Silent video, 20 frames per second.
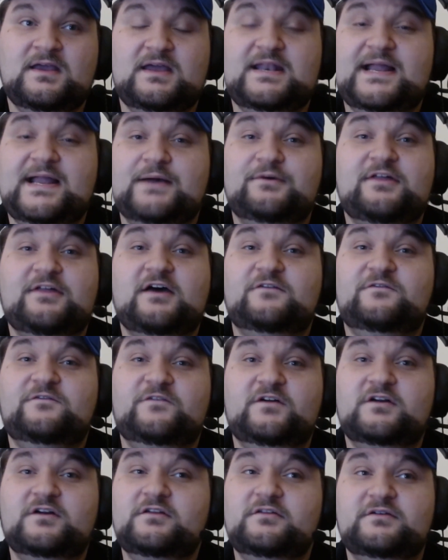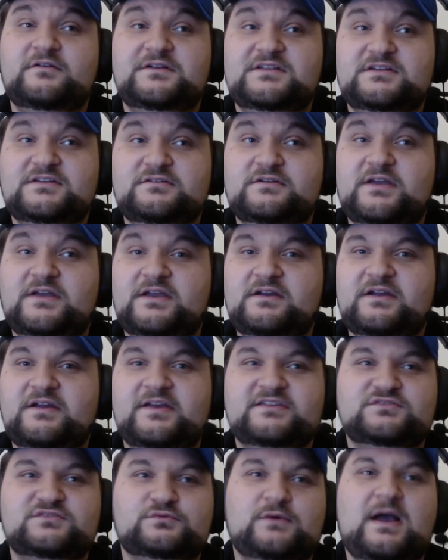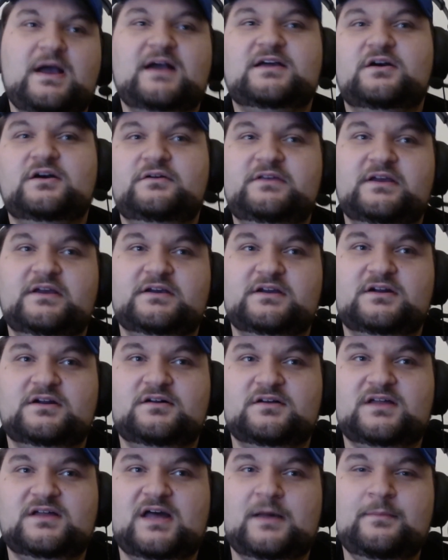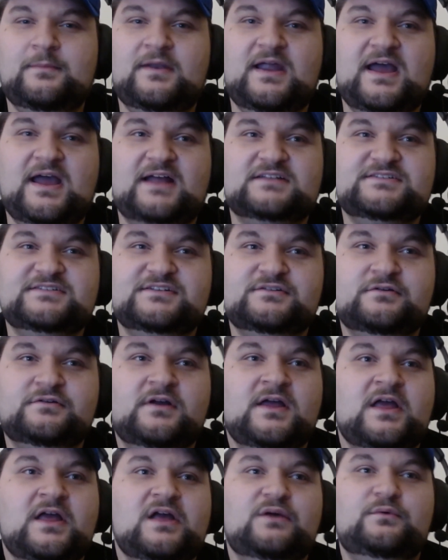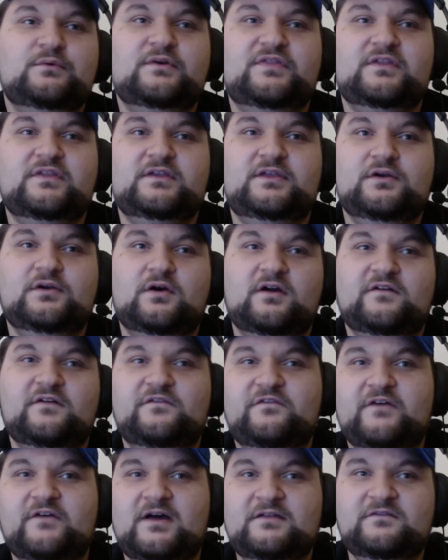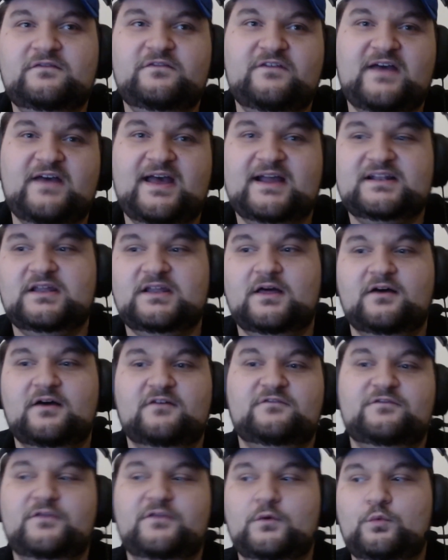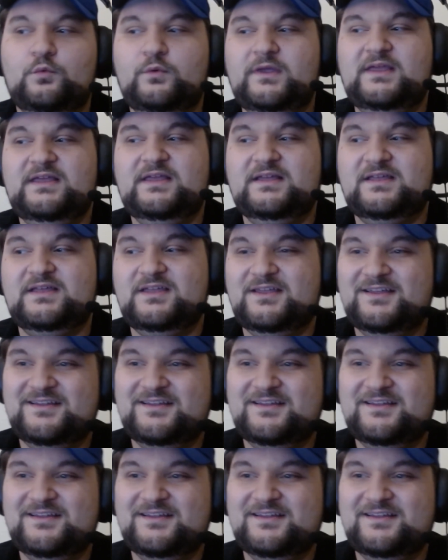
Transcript: now, without further ado, here is Rocco, your girl, coming at you with your fun fact of the week.